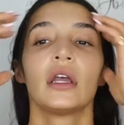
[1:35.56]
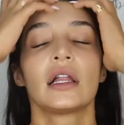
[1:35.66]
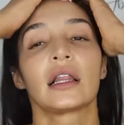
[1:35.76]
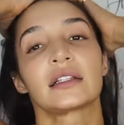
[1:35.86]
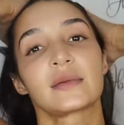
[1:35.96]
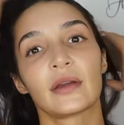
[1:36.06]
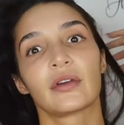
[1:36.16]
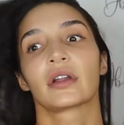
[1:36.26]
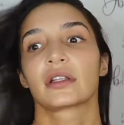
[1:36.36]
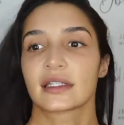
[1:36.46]
let's be
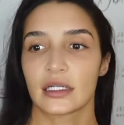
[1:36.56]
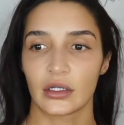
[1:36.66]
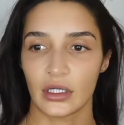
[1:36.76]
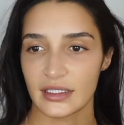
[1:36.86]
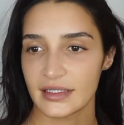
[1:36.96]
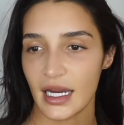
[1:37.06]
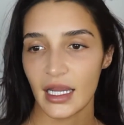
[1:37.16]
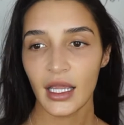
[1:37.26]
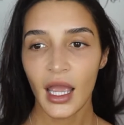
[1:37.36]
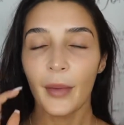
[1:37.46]
real, it's not gonna
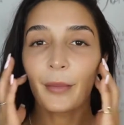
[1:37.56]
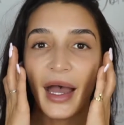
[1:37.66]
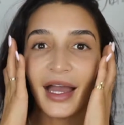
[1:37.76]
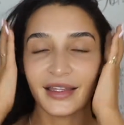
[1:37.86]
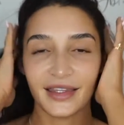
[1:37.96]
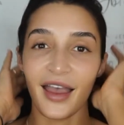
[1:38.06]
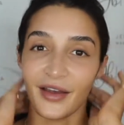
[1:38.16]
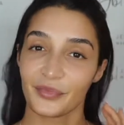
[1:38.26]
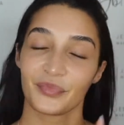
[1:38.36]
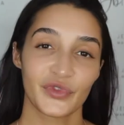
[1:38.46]
stay. But
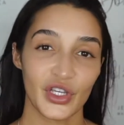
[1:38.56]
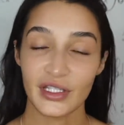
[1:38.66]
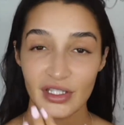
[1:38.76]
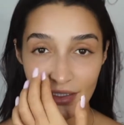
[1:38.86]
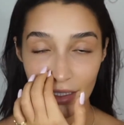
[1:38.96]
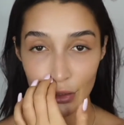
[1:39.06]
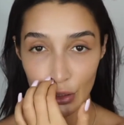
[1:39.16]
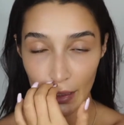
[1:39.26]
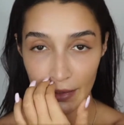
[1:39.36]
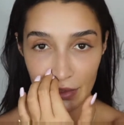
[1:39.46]
yeah, so let's just get
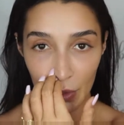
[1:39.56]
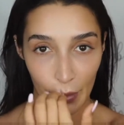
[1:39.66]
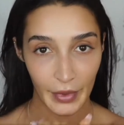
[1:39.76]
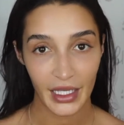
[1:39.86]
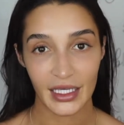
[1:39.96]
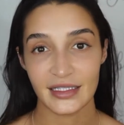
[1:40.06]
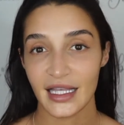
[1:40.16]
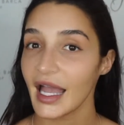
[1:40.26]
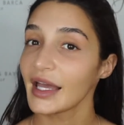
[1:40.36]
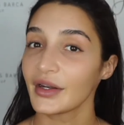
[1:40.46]
straight into it because
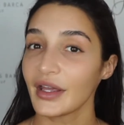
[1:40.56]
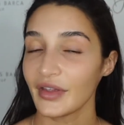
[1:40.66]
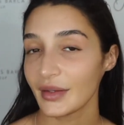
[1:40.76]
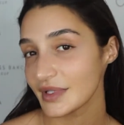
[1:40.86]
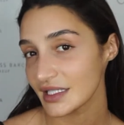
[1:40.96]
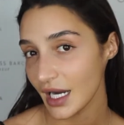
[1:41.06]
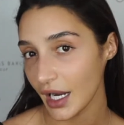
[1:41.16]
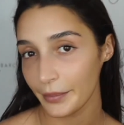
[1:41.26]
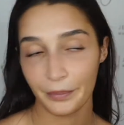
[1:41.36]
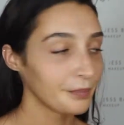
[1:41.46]
I don't have heaps of time.